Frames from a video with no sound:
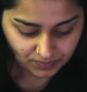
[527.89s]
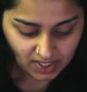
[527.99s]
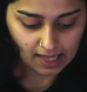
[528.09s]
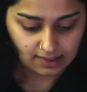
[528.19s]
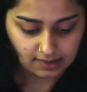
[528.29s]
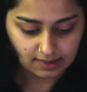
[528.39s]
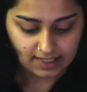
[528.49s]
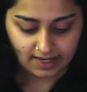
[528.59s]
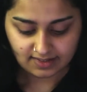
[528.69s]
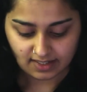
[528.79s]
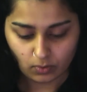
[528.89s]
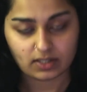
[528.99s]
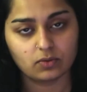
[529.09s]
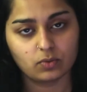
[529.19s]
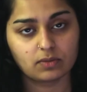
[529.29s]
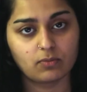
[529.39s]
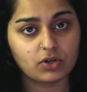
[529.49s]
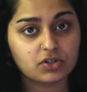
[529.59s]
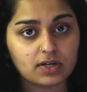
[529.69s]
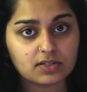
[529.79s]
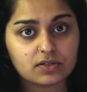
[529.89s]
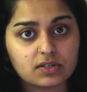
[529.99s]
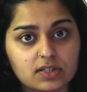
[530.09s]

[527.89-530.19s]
And next, I went in with moisturizers.